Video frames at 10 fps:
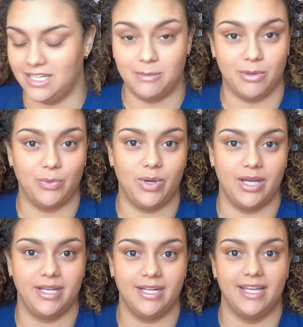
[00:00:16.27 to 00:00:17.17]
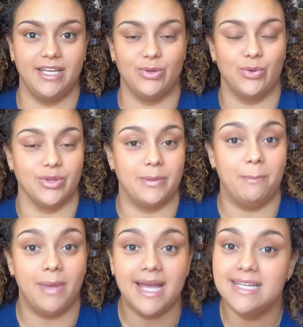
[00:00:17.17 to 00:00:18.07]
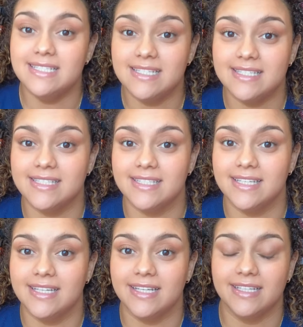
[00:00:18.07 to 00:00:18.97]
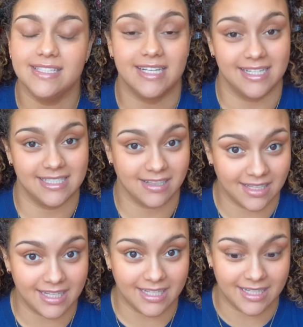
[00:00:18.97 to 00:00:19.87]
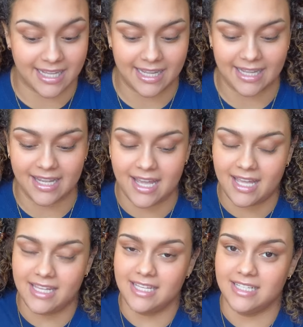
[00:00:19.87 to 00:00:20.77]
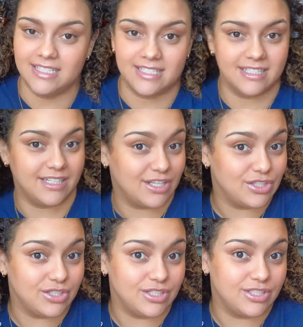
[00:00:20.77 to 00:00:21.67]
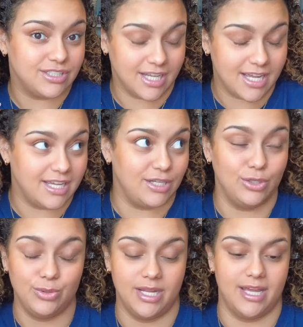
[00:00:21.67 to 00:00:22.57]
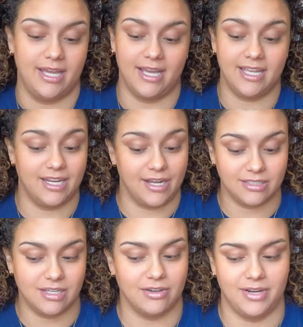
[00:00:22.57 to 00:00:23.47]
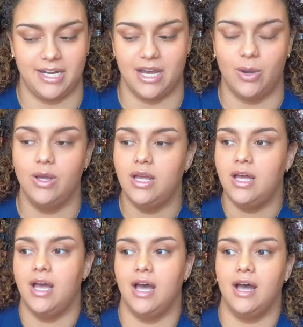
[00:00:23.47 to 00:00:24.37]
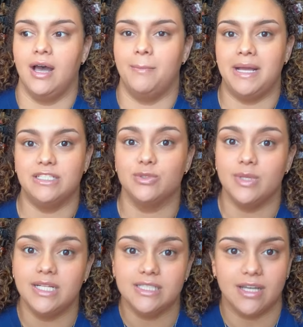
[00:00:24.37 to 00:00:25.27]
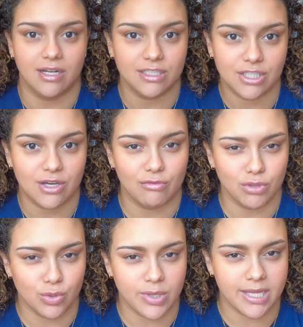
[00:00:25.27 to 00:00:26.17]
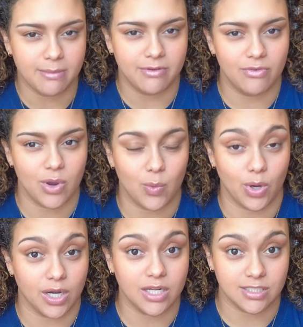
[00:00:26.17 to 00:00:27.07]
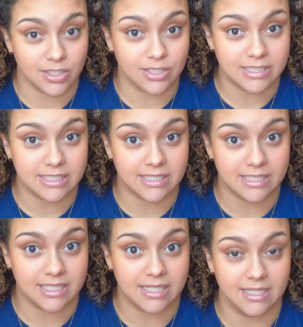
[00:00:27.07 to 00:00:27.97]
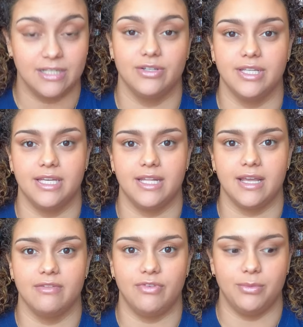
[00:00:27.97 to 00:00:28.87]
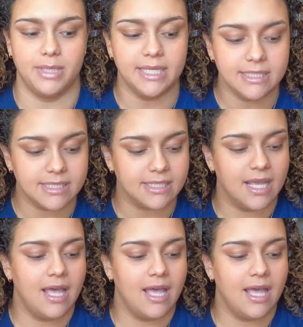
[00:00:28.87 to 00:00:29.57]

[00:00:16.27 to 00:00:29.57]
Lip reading: Number one, ignore the mess. Today's cleaning day. It's another day, a new day. I cannot talk right now. I just want to talk to y'all real quick before work starts, literally in like a few minutes.